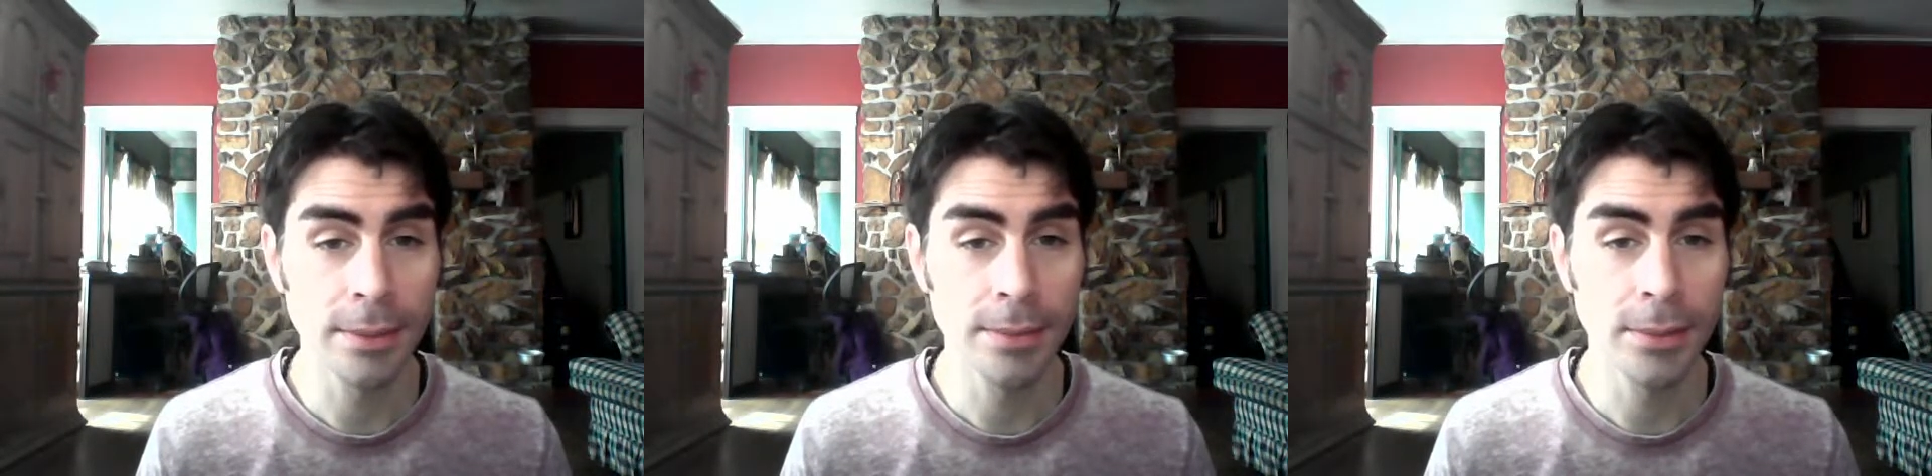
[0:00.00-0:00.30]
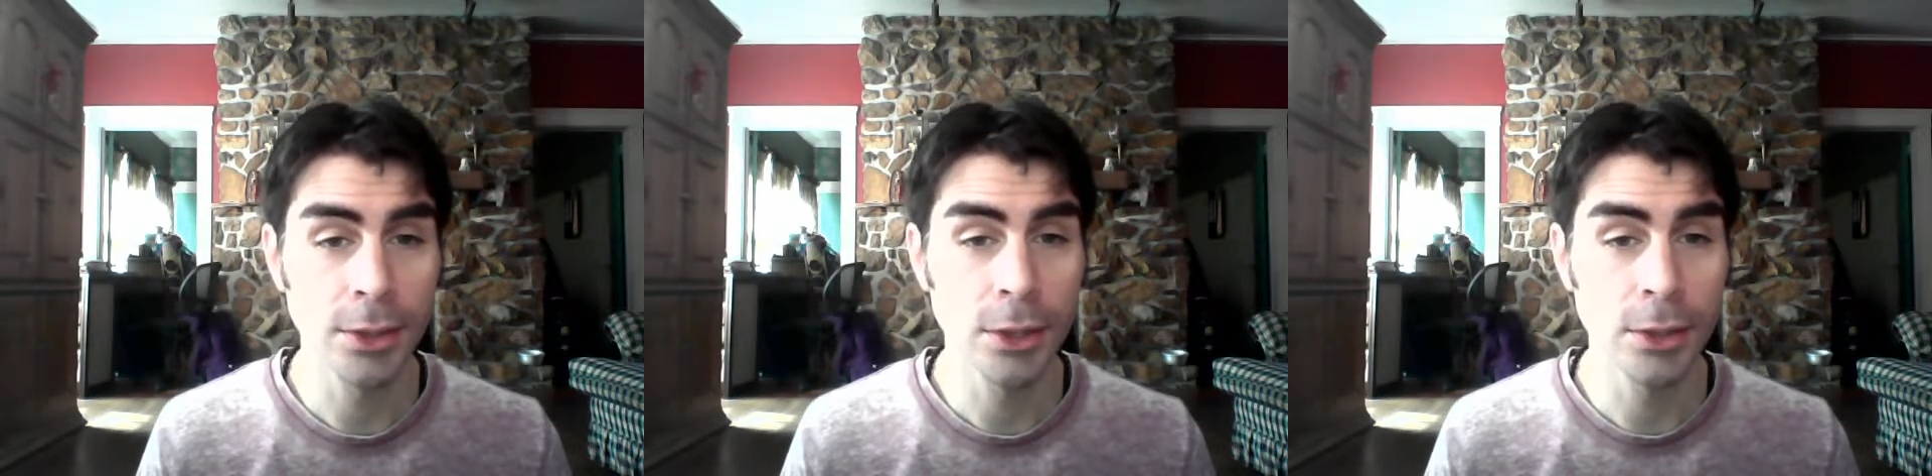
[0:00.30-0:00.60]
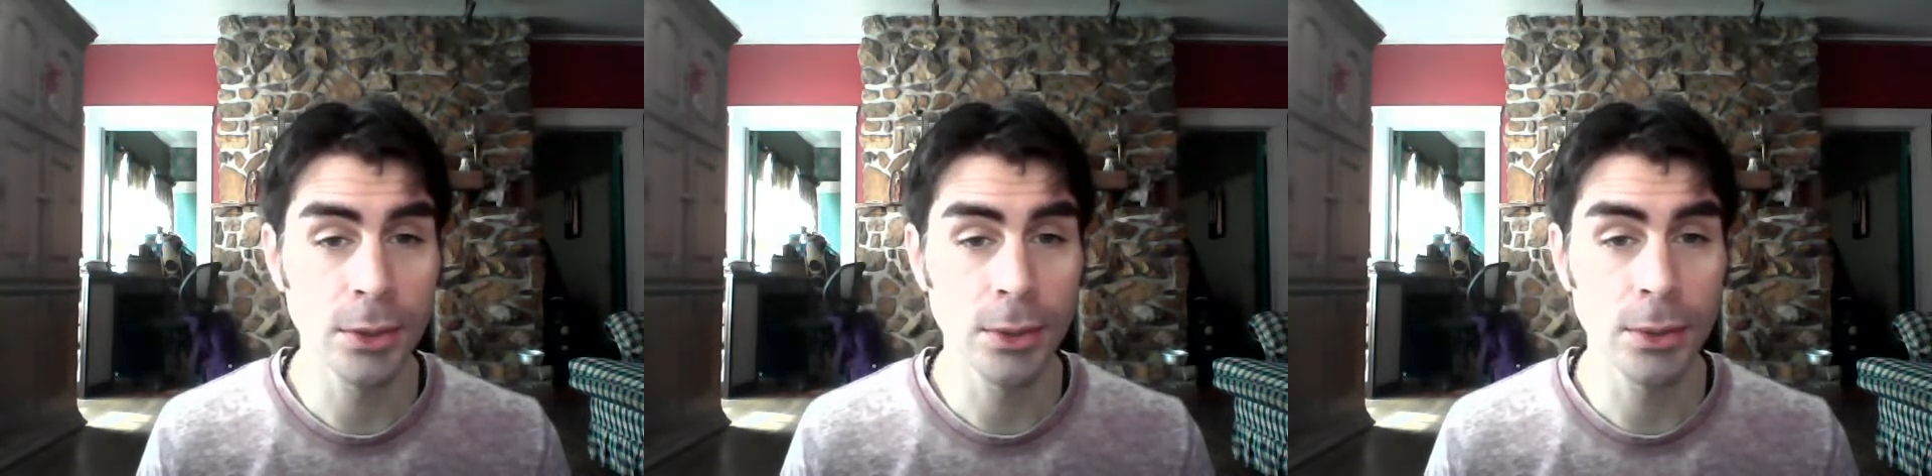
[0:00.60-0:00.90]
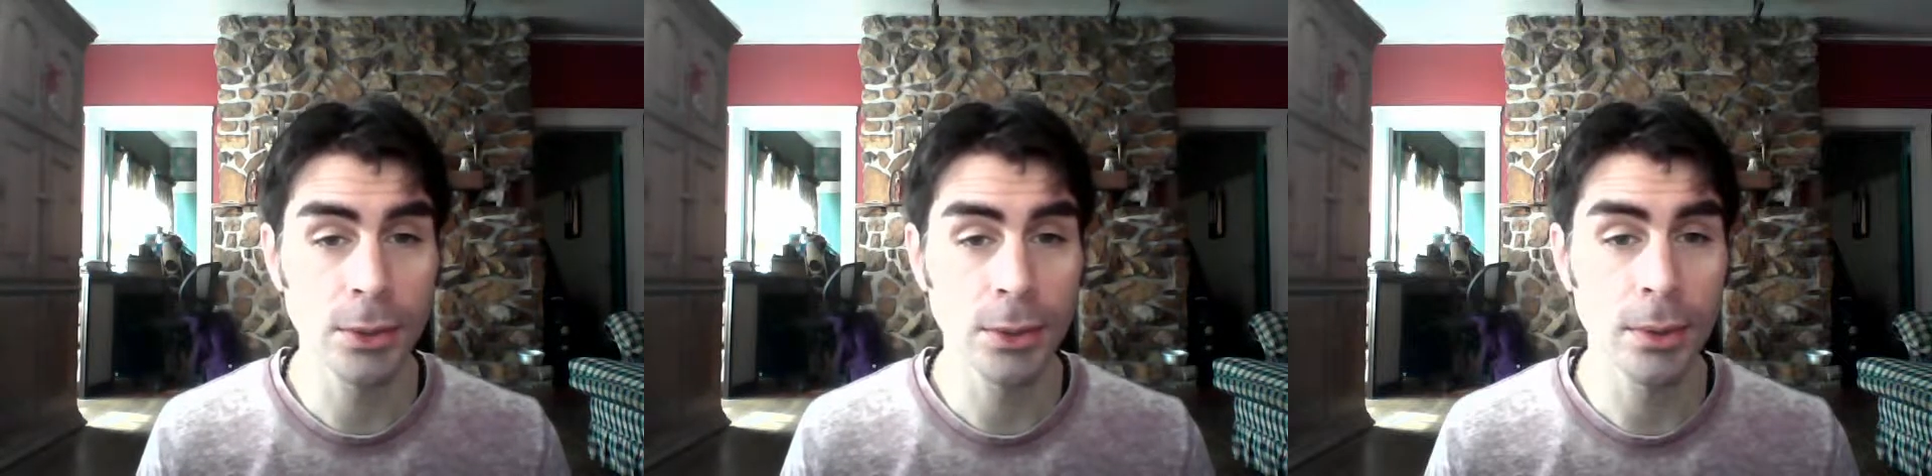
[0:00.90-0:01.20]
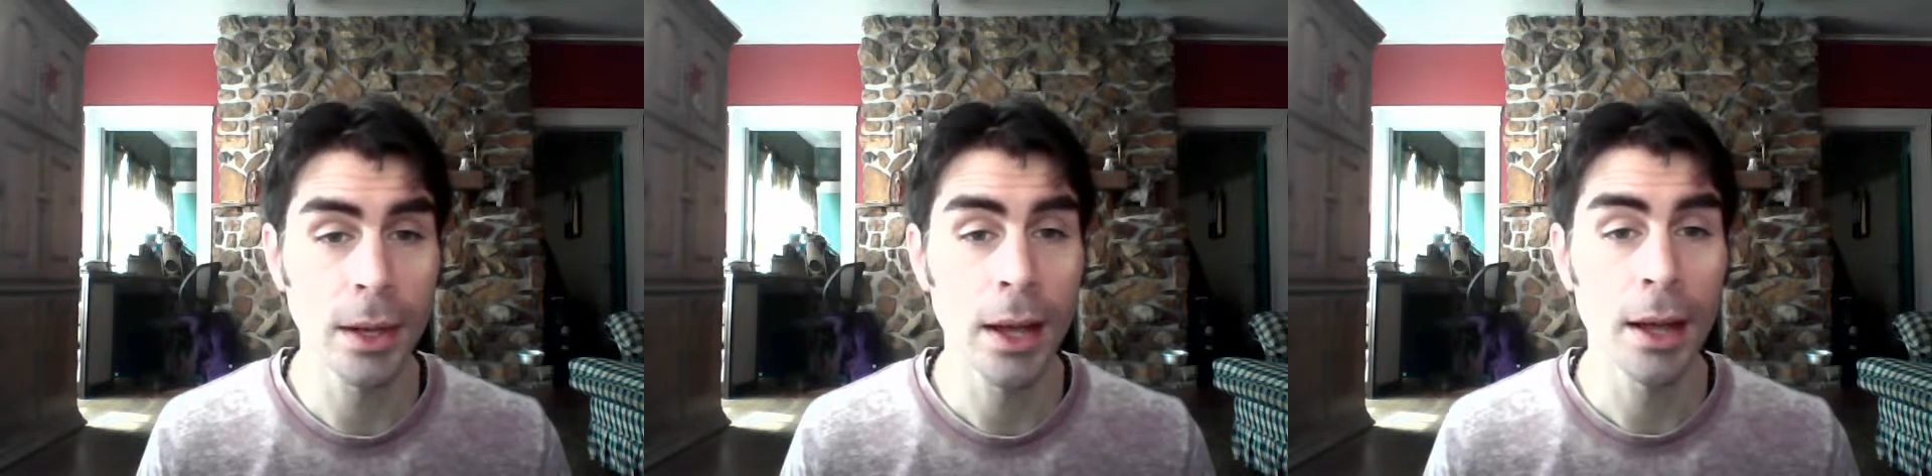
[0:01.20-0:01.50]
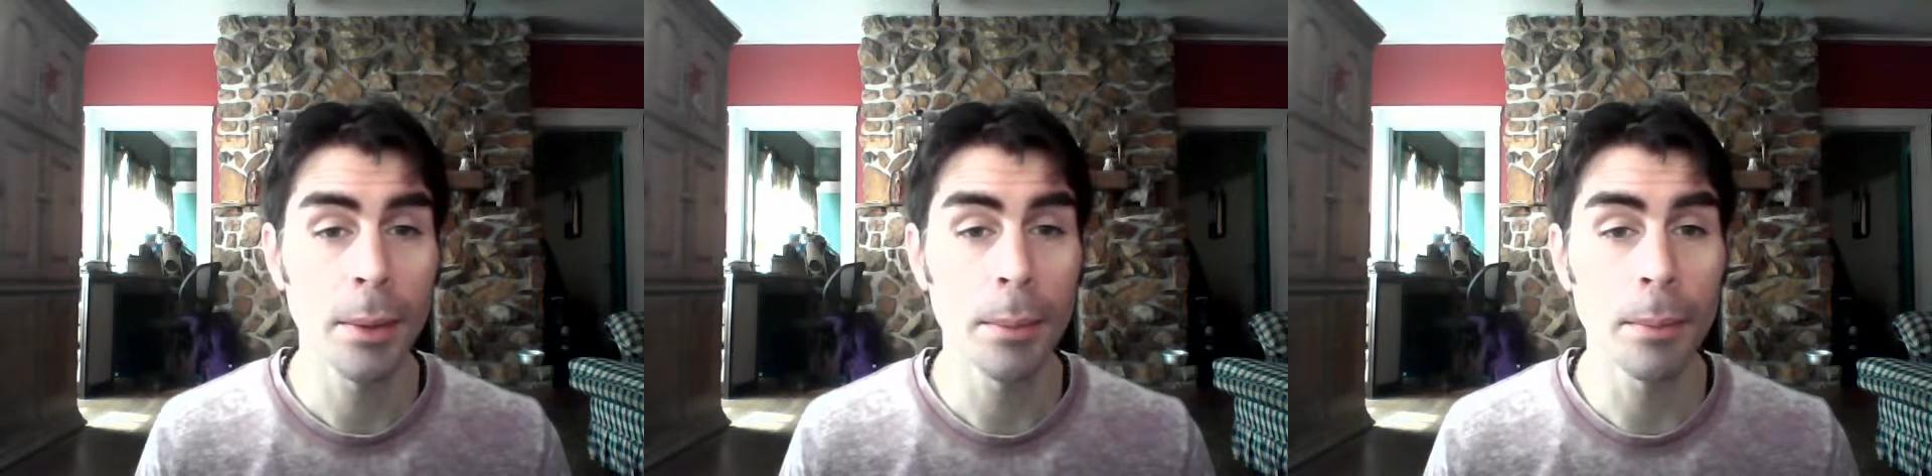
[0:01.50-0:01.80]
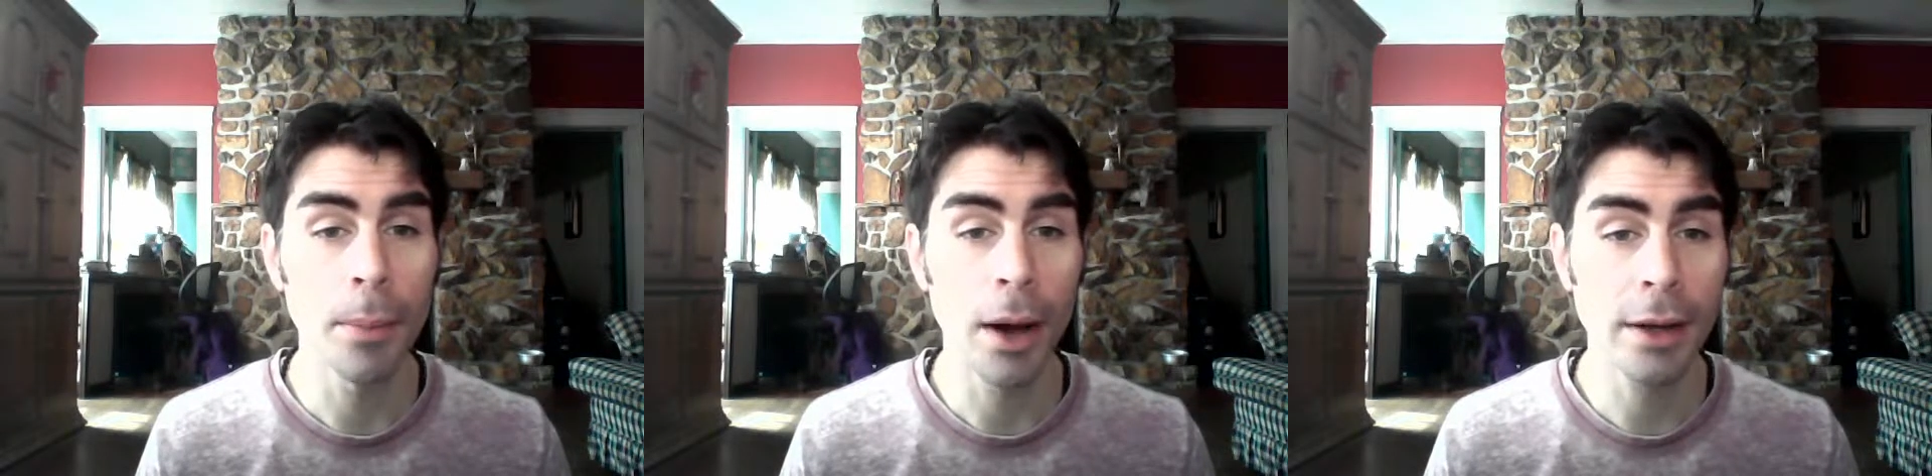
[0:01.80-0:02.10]
to
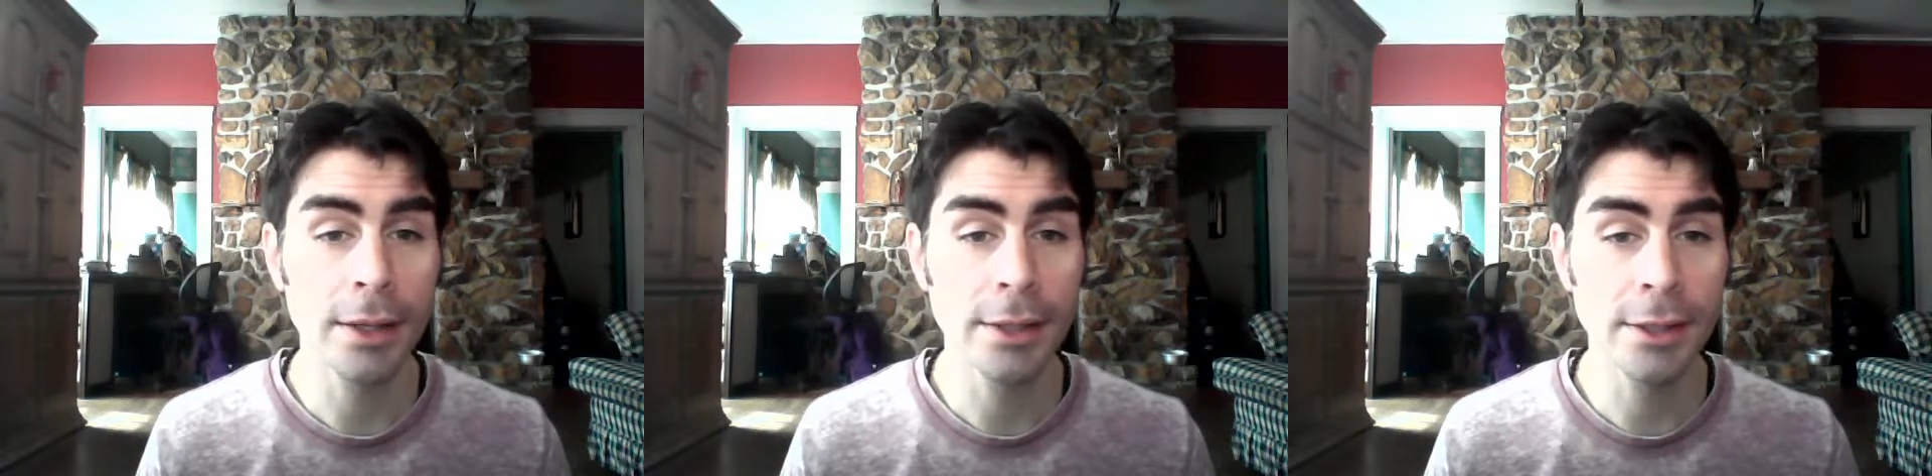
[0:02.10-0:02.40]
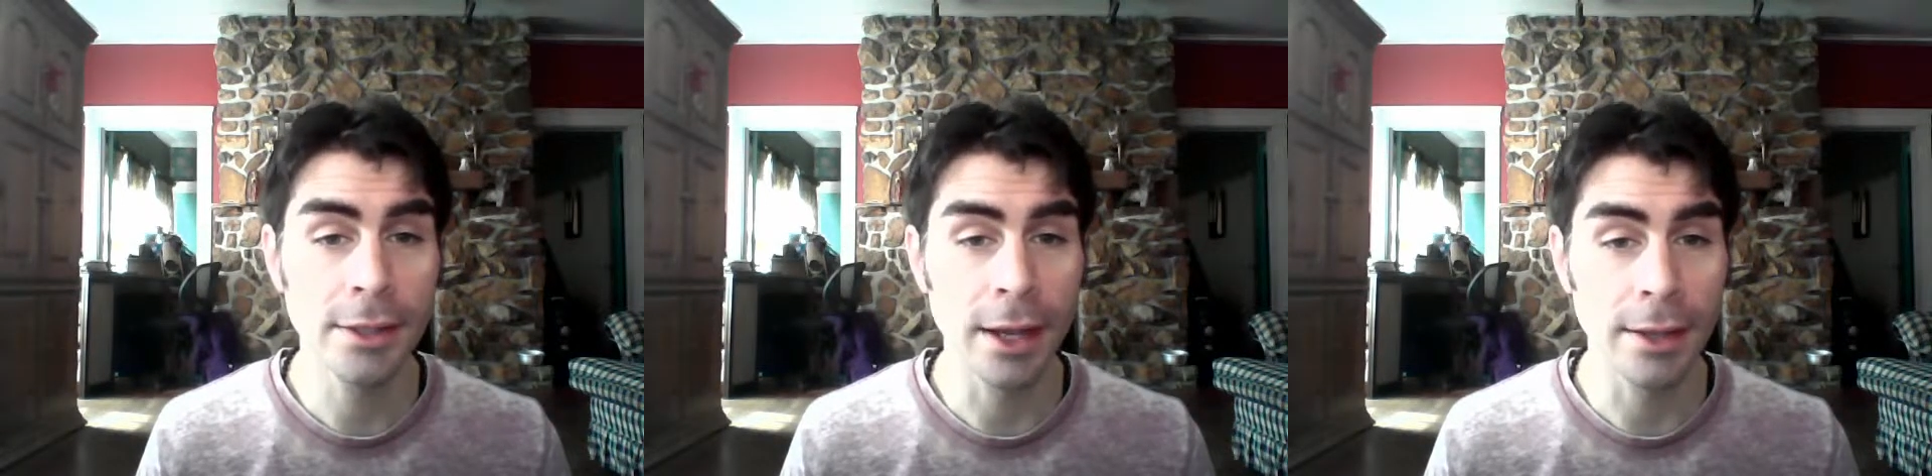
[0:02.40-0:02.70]
bakasana